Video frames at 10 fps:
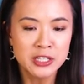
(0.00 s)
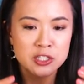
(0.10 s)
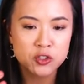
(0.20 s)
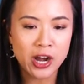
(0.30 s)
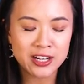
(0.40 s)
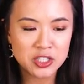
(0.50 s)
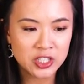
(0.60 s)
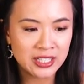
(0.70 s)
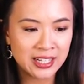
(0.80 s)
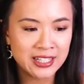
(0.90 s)

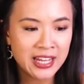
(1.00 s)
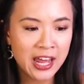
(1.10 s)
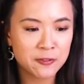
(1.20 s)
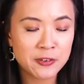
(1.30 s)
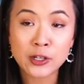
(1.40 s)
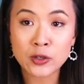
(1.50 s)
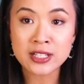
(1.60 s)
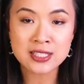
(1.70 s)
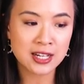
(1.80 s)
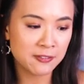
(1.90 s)
strategy and, and
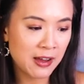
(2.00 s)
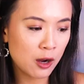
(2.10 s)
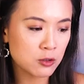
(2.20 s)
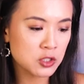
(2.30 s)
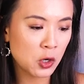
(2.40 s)
figuring stuff out.